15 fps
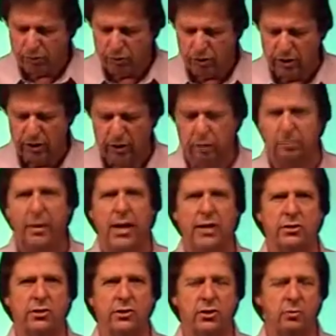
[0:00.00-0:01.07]
particular
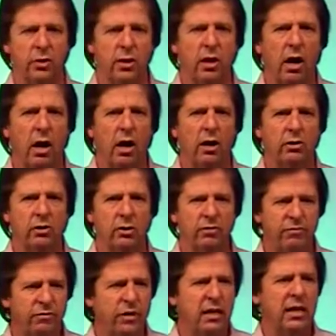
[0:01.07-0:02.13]
passage in regard to the
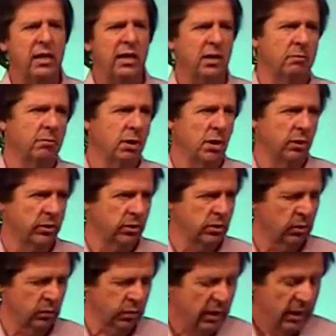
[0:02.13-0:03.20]
feeding of the
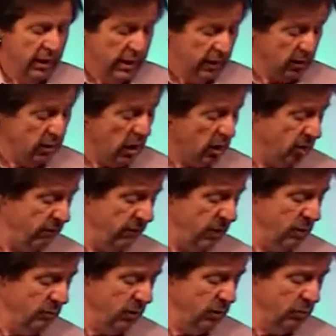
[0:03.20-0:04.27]
multitude. And I call it the feeding
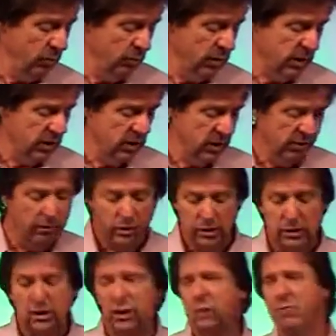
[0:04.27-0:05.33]
of the multitude because even though it
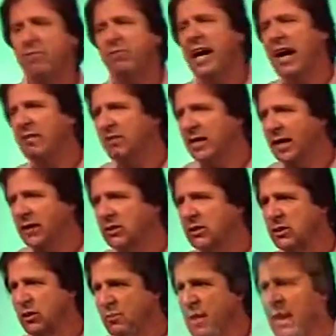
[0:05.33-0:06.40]
says there were
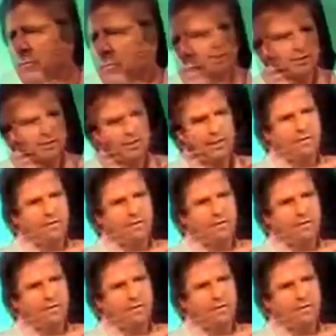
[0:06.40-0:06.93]
5,000, your Bible might say